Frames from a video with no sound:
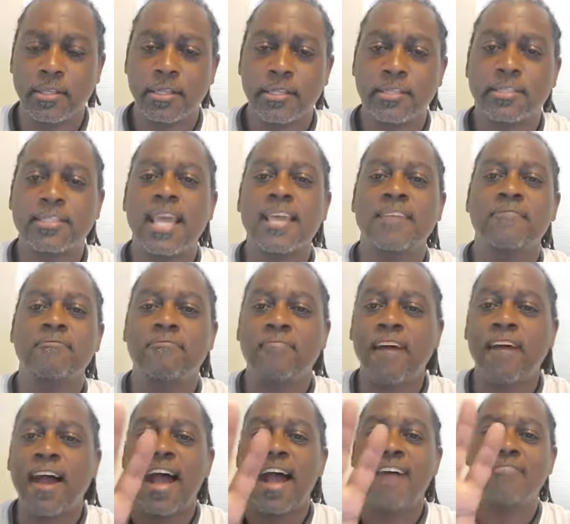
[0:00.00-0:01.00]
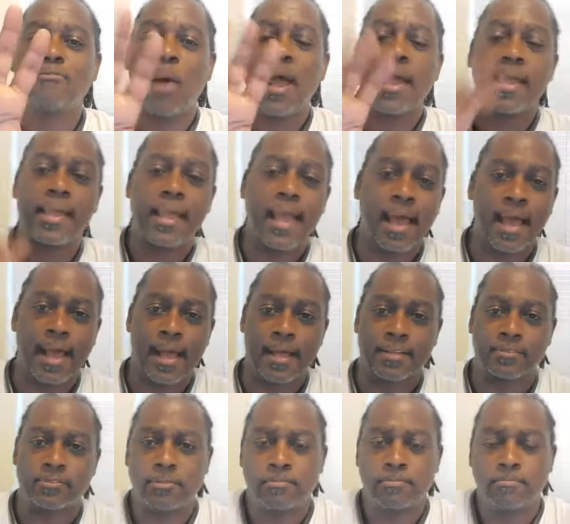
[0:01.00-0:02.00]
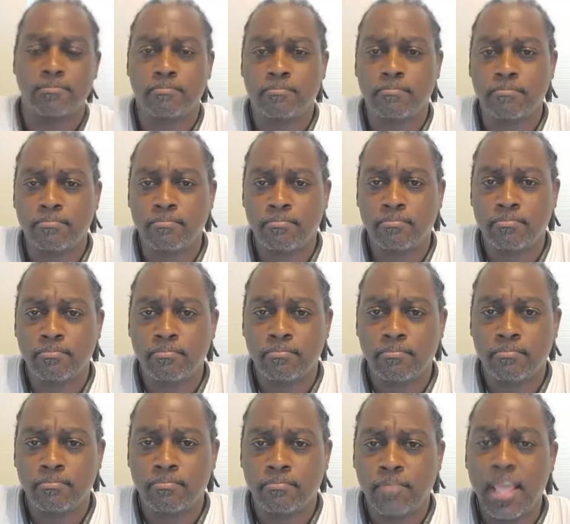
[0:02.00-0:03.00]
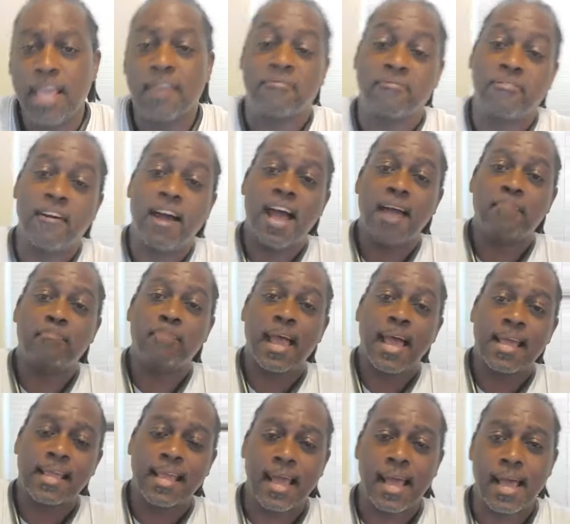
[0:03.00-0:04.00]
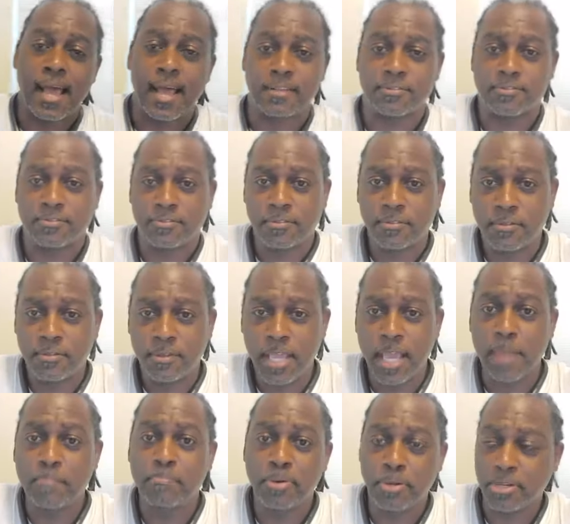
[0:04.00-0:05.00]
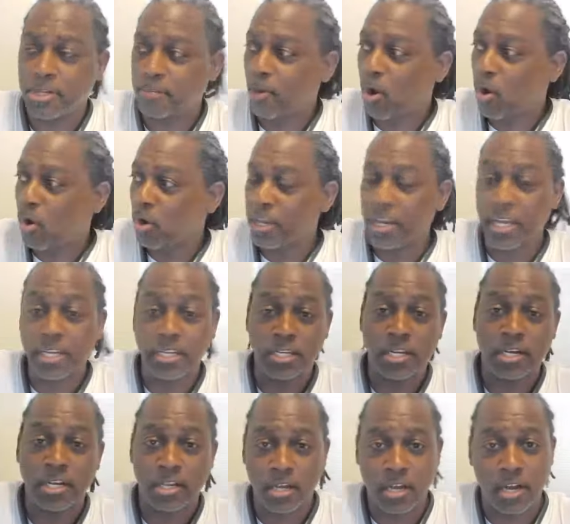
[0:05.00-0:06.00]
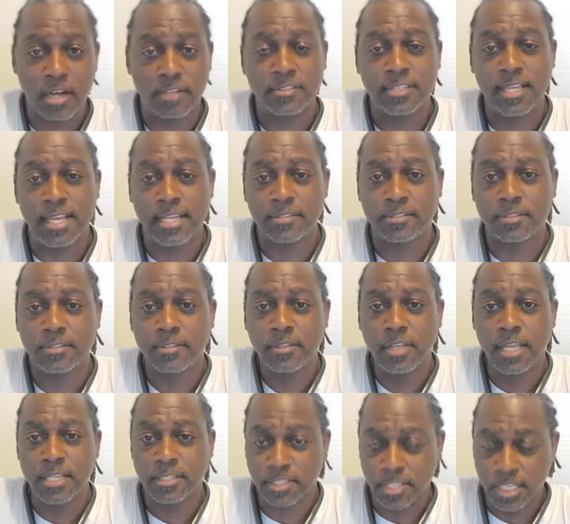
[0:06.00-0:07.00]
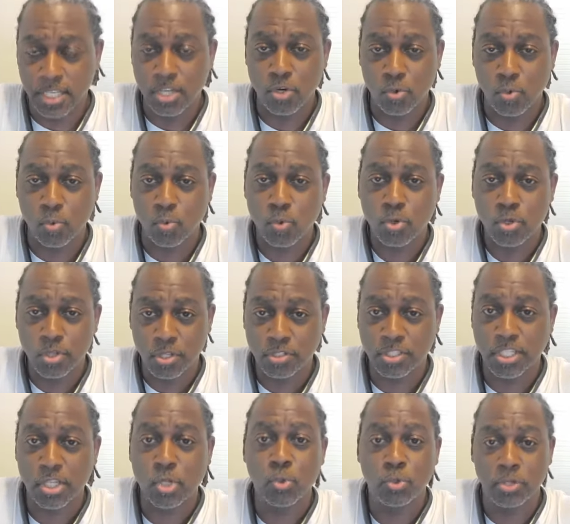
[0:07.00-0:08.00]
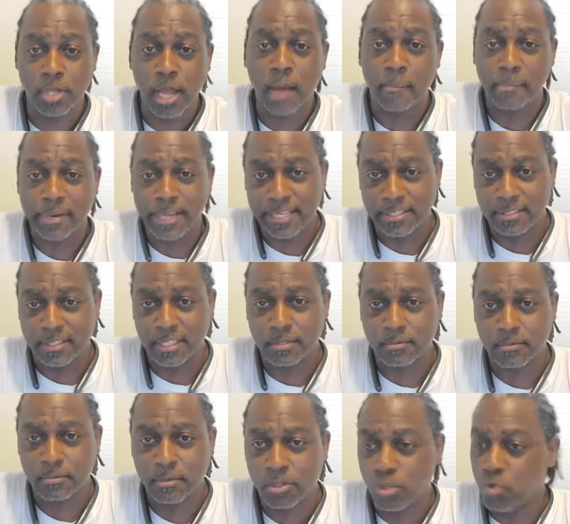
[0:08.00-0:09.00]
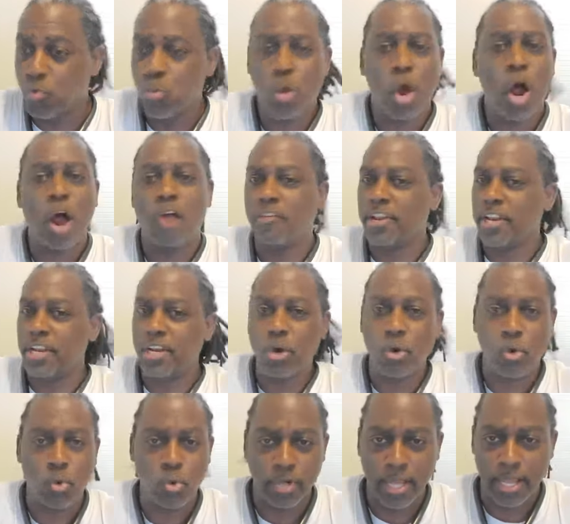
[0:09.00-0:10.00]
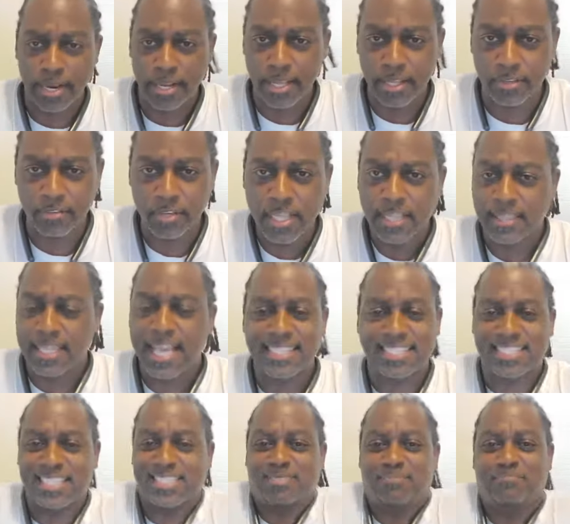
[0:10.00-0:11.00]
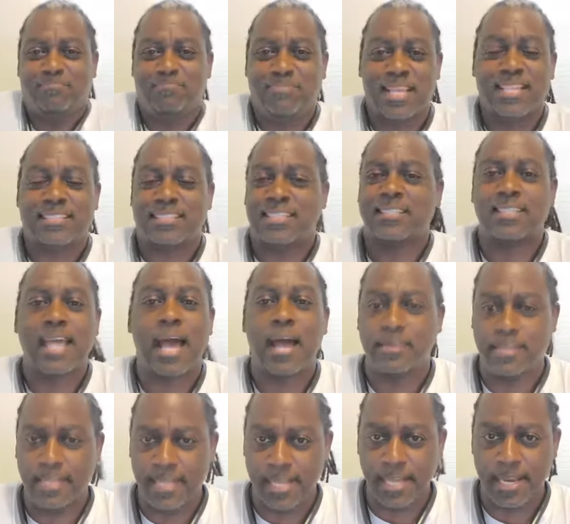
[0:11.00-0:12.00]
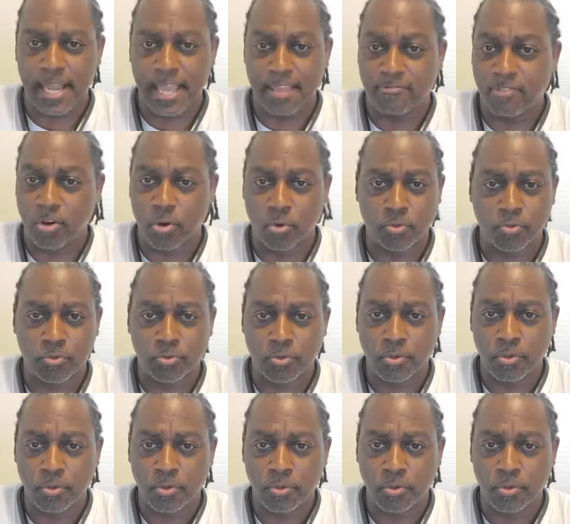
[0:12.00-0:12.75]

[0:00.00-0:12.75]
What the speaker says: Take five white guys and five black guys and put them all in a dunk contest. And see who dominates it. You already know who that is. That's just our DNA, folks.